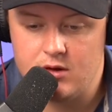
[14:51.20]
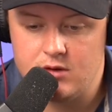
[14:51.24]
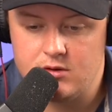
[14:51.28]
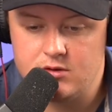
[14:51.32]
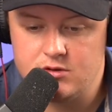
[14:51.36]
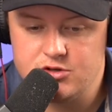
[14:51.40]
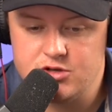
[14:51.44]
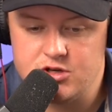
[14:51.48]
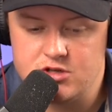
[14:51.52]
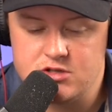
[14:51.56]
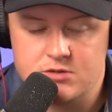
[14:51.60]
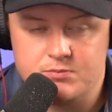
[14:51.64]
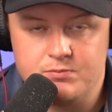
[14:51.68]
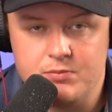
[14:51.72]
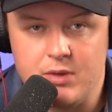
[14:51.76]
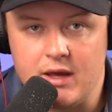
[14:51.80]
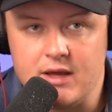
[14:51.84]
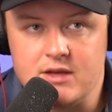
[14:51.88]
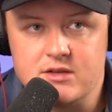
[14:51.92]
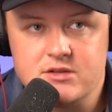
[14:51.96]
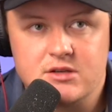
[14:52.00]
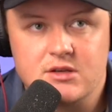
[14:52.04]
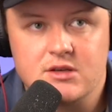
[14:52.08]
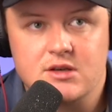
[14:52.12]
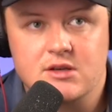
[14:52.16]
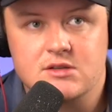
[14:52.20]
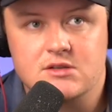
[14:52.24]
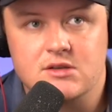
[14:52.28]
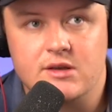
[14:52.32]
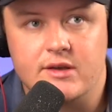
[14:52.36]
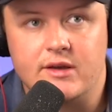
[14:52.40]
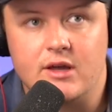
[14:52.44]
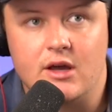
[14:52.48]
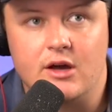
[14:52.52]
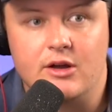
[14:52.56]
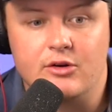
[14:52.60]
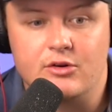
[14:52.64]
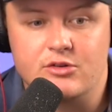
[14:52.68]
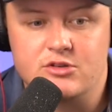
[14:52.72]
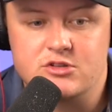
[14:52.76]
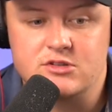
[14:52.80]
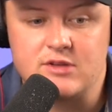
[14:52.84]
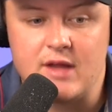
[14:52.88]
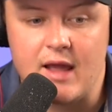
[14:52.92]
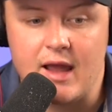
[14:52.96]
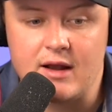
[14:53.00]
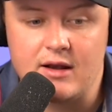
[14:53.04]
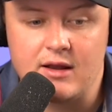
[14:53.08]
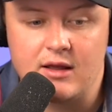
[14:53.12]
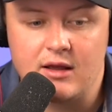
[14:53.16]
just basics like
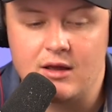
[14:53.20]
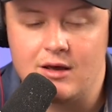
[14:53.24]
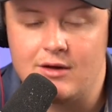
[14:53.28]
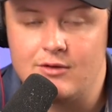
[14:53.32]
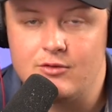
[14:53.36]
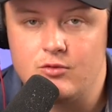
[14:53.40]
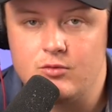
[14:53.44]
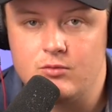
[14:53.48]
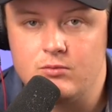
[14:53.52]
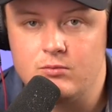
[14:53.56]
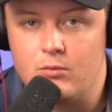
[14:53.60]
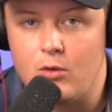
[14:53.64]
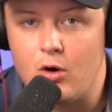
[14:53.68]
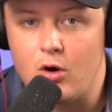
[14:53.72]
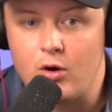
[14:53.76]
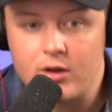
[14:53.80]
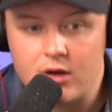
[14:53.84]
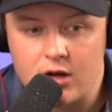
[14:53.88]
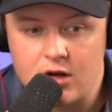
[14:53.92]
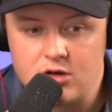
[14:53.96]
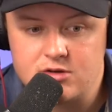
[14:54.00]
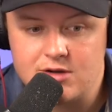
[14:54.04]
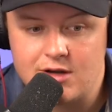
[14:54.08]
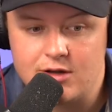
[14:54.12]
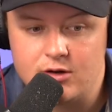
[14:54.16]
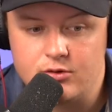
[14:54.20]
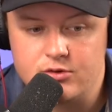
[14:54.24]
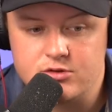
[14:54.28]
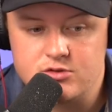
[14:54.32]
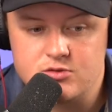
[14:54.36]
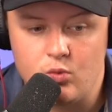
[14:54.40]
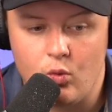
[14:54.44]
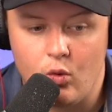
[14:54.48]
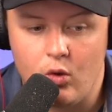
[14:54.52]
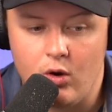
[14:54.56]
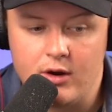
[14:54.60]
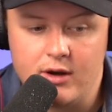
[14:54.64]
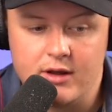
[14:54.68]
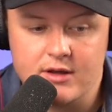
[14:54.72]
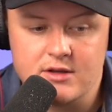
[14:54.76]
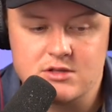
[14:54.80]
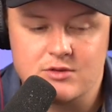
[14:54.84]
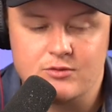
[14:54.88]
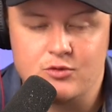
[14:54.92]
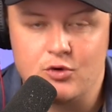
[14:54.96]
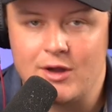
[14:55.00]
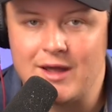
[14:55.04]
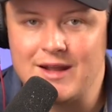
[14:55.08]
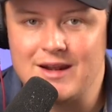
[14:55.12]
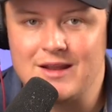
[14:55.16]
understanding of marketing channels. One is if
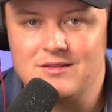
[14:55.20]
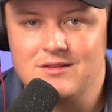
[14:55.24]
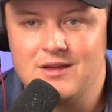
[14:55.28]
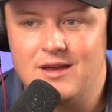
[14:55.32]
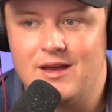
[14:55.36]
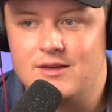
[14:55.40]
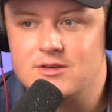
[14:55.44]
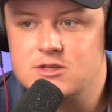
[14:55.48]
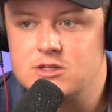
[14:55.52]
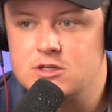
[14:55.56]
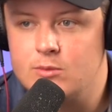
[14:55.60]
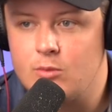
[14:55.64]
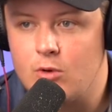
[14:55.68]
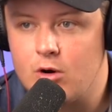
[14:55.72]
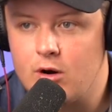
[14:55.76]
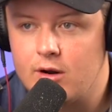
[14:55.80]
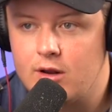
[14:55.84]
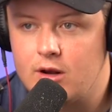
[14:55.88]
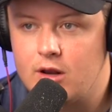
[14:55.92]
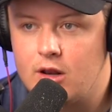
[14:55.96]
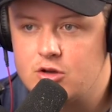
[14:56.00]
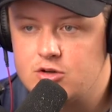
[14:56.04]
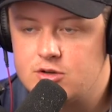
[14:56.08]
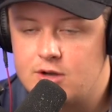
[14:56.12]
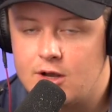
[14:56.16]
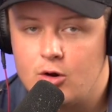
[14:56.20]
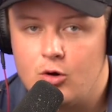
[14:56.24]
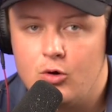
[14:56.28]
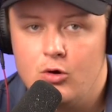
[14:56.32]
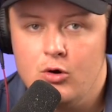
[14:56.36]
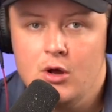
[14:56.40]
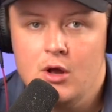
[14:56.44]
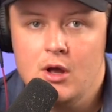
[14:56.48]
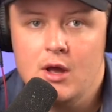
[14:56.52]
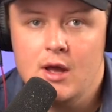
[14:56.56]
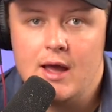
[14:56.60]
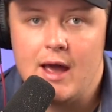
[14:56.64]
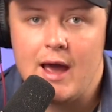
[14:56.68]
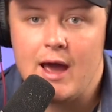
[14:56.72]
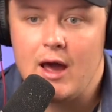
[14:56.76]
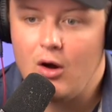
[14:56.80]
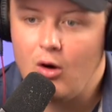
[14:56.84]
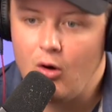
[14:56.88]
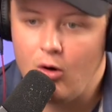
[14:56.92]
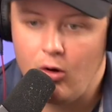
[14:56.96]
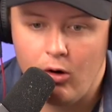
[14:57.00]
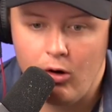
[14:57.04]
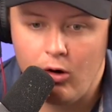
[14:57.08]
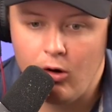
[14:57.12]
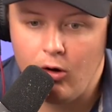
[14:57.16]
you're going to test a marketing channel at
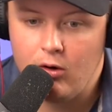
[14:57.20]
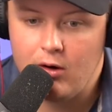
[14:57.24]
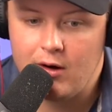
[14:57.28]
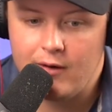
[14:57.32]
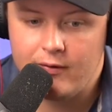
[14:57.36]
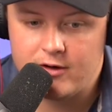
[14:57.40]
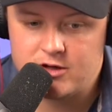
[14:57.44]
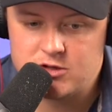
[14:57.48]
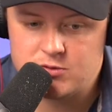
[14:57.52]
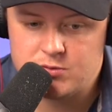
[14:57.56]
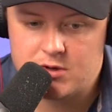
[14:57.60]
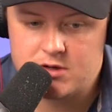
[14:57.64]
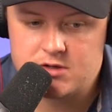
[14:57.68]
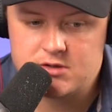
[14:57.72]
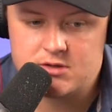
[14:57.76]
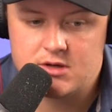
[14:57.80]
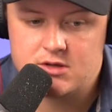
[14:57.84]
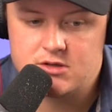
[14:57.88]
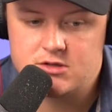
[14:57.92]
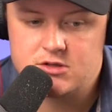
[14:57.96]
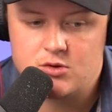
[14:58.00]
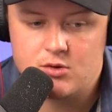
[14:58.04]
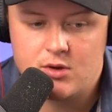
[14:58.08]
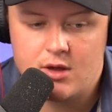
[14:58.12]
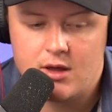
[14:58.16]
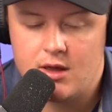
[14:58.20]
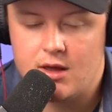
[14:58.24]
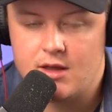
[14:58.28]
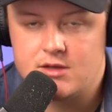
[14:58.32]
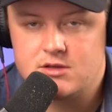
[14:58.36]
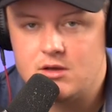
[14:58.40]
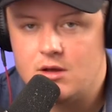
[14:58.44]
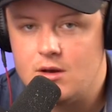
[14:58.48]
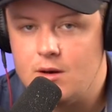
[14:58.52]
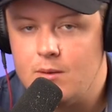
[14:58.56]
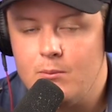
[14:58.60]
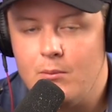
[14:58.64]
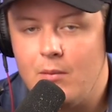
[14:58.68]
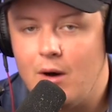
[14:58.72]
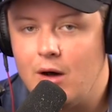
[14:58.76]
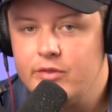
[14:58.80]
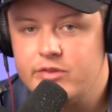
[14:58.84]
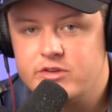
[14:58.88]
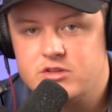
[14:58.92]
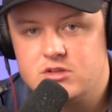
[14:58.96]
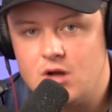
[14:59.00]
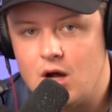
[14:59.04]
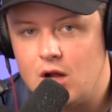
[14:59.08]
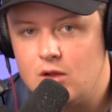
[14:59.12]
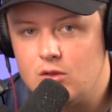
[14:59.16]
all in this business, it's a
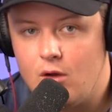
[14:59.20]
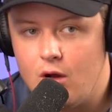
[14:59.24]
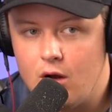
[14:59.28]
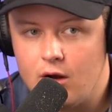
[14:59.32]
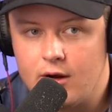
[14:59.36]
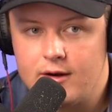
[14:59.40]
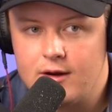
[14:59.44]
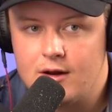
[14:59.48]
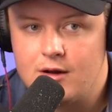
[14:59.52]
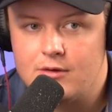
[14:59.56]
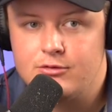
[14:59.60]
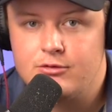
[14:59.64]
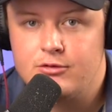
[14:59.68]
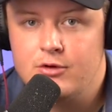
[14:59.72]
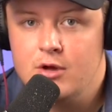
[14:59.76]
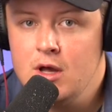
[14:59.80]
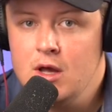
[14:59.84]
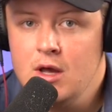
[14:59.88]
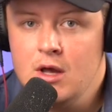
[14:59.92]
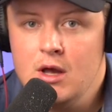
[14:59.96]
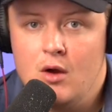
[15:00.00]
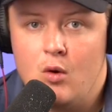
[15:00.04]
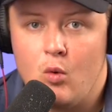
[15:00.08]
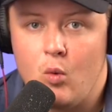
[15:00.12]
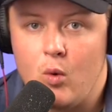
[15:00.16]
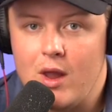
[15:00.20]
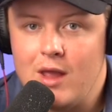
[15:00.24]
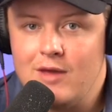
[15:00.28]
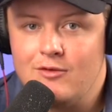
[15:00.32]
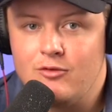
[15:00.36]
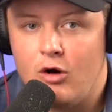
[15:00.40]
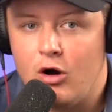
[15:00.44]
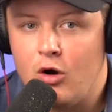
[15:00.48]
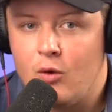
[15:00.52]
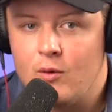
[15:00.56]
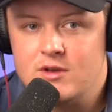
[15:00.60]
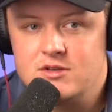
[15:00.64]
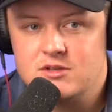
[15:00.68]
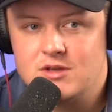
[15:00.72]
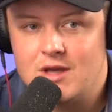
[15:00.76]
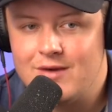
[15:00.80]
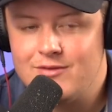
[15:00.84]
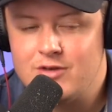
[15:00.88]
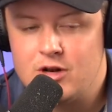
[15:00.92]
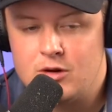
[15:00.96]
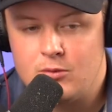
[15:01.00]
month's not long enough. We've always given